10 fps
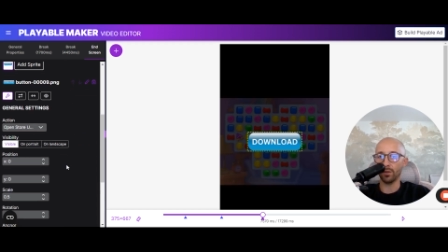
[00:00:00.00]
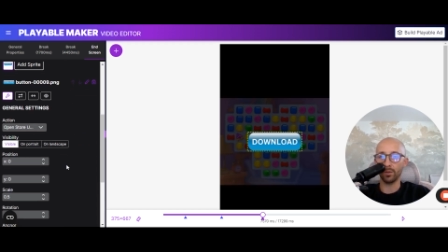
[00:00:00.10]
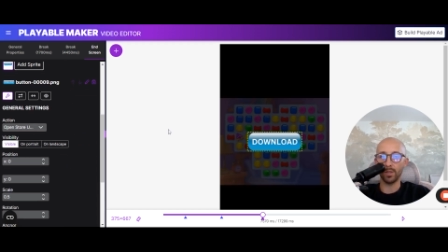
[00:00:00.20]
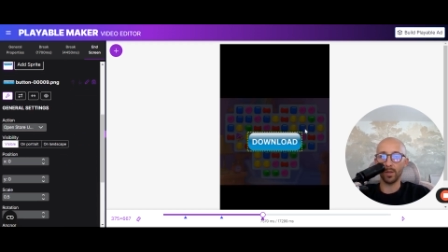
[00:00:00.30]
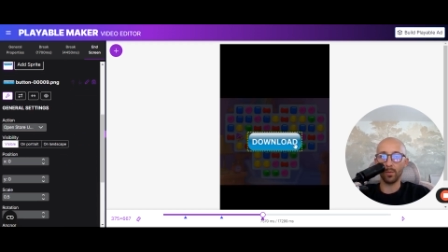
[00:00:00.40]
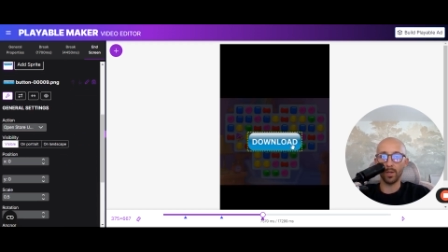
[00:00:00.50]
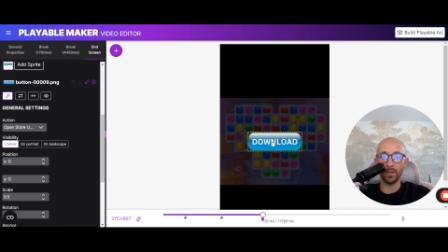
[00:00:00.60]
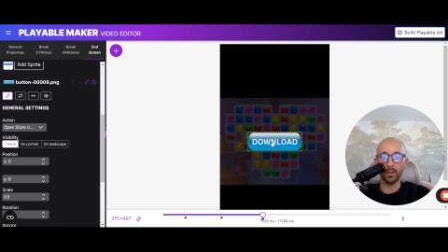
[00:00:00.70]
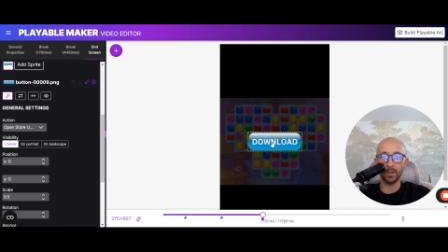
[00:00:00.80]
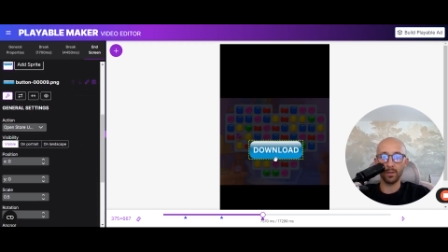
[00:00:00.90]
so that one
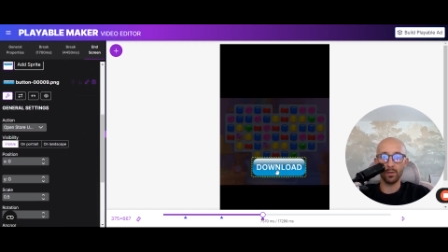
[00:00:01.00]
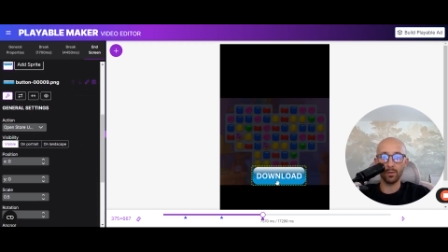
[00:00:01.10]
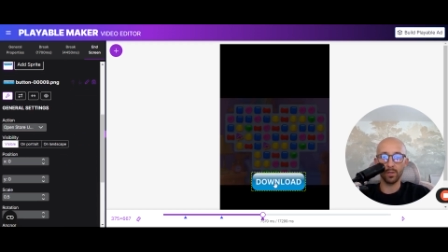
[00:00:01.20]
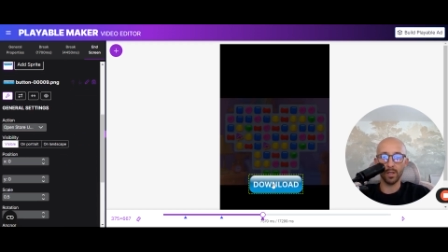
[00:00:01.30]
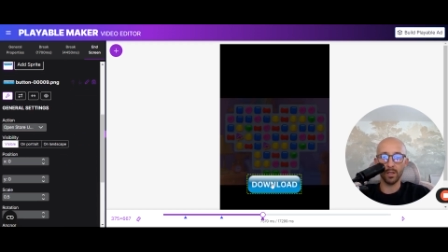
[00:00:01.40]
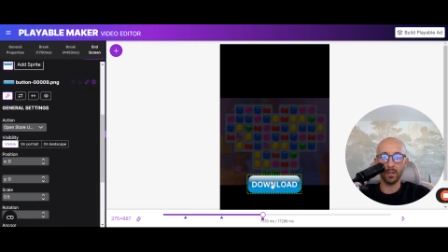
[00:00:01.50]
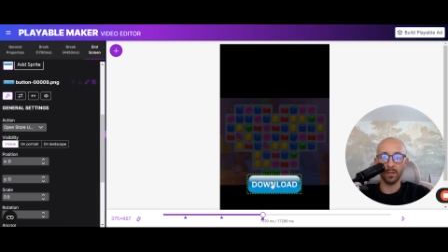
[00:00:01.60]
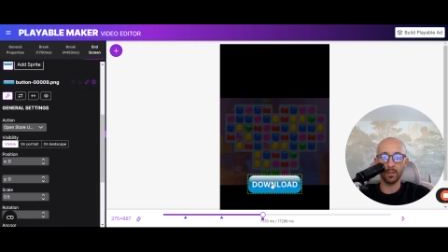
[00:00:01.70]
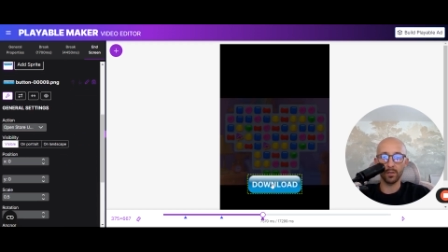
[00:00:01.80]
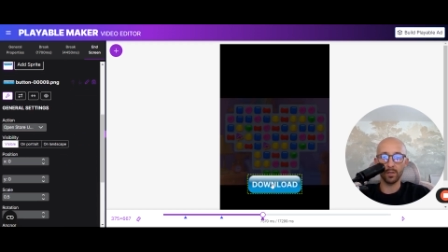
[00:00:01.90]
is good. And
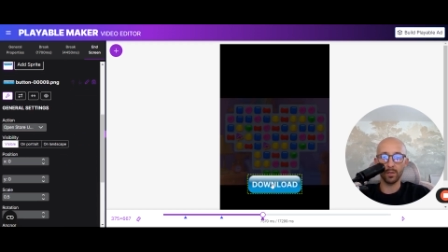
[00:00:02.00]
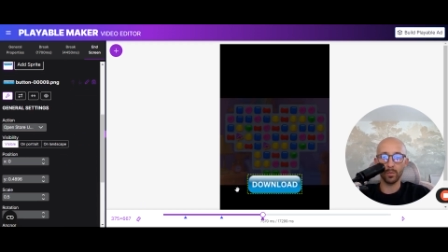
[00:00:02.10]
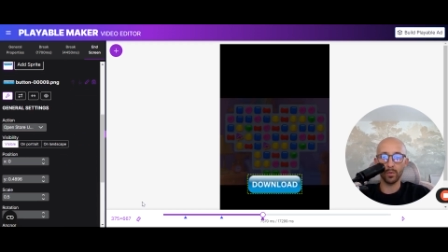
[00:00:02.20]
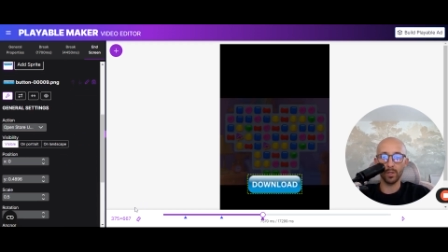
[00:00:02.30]
let's just put